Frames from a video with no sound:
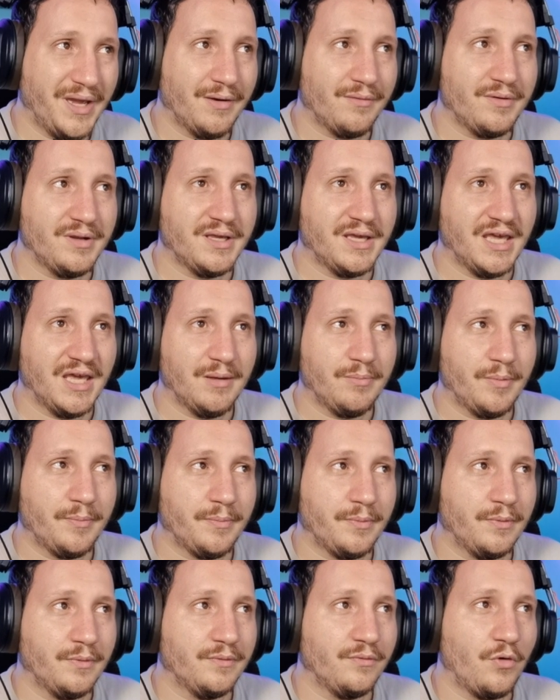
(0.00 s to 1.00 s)
very
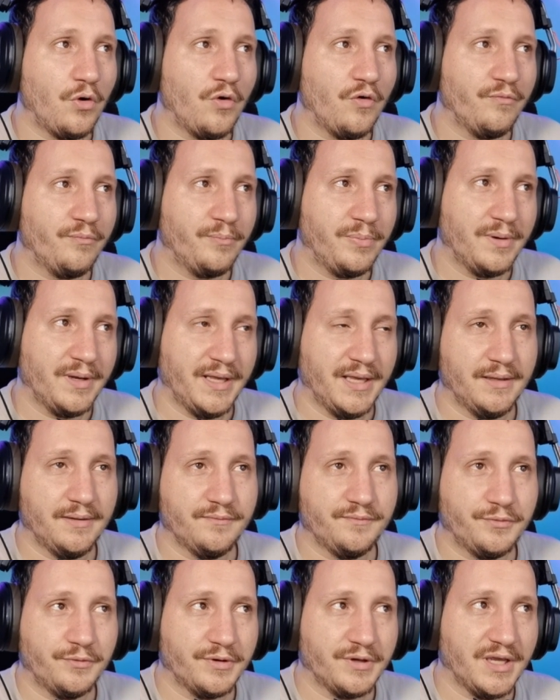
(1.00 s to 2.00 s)
capable of
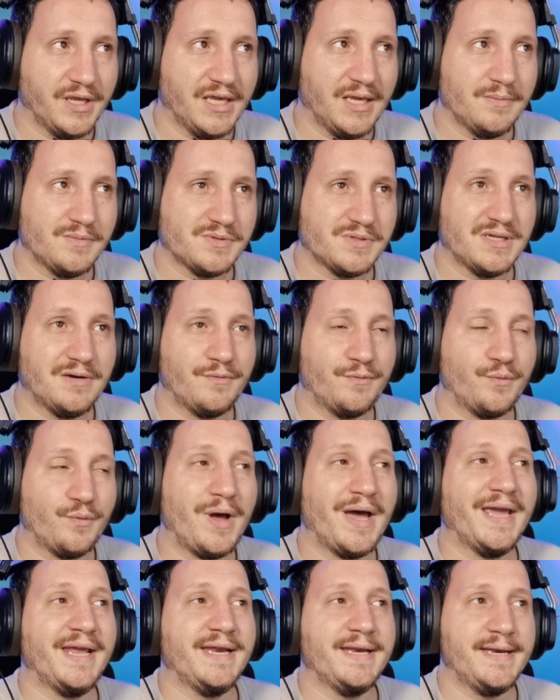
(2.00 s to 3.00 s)
playing 4K games
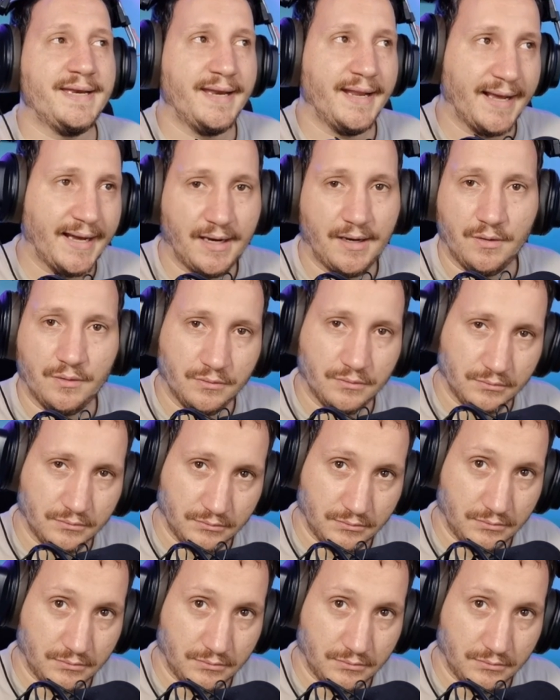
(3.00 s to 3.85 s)
right now.